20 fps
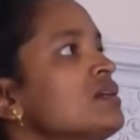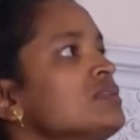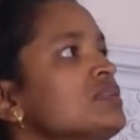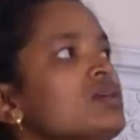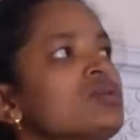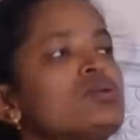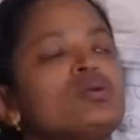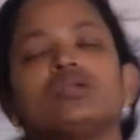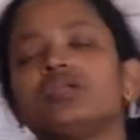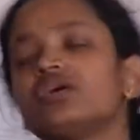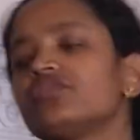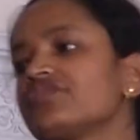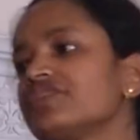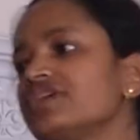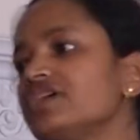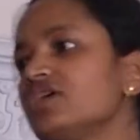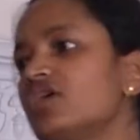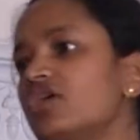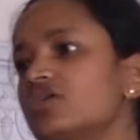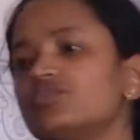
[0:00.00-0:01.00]
The role
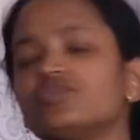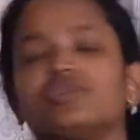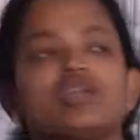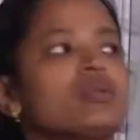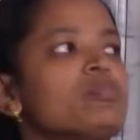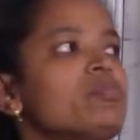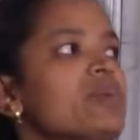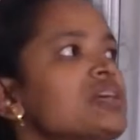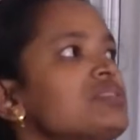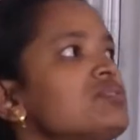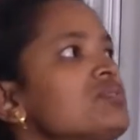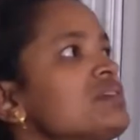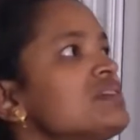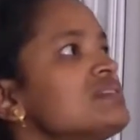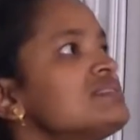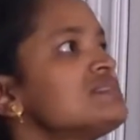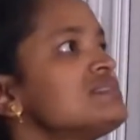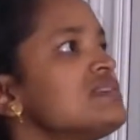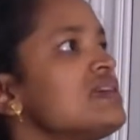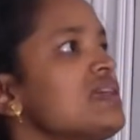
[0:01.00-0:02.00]
of key hormonal
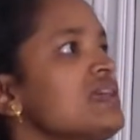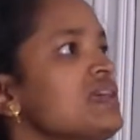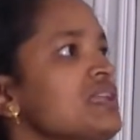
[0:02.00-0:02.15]
pathways